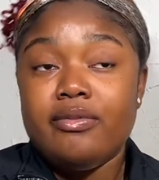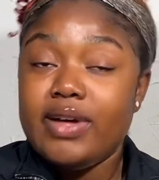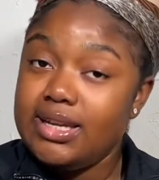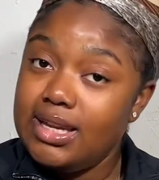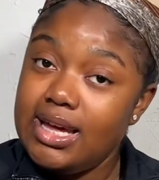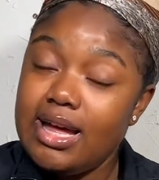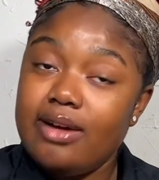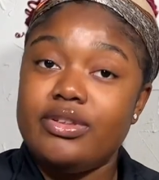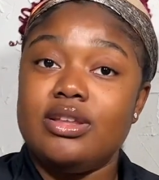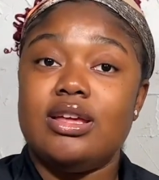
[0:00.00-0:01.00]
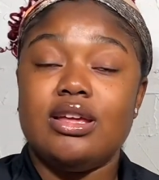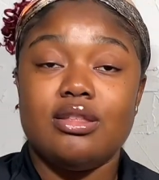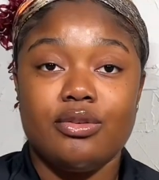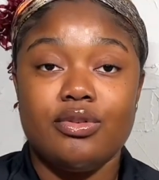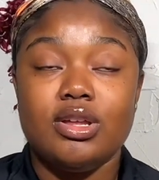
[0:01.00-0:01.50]
Finally, after the
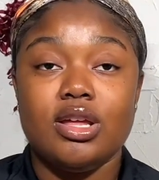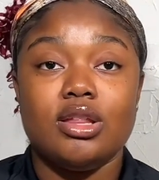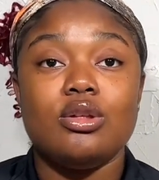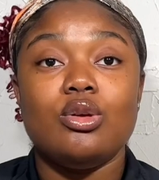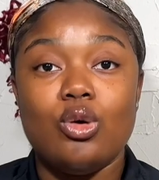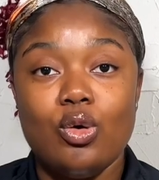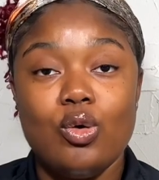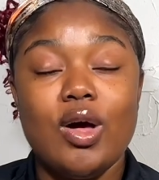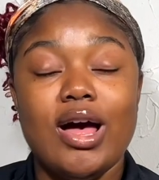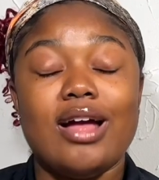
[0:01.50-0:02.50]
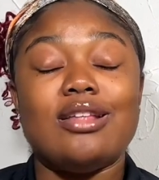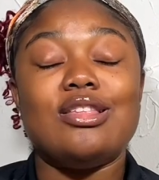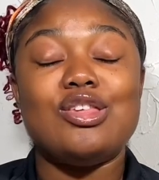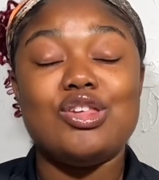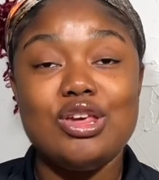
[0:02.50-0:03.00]
interview date, go
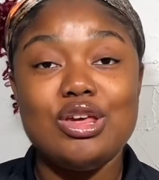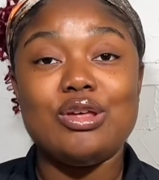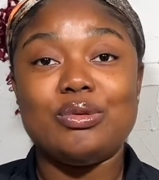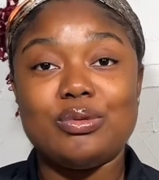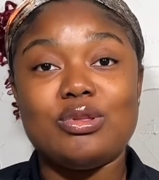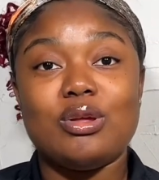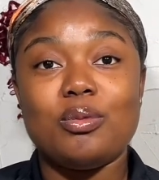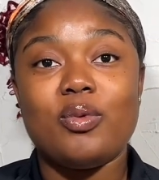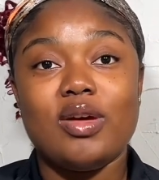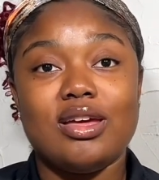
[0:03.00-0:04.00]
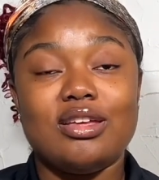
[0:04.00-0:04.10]
and chill somewhere.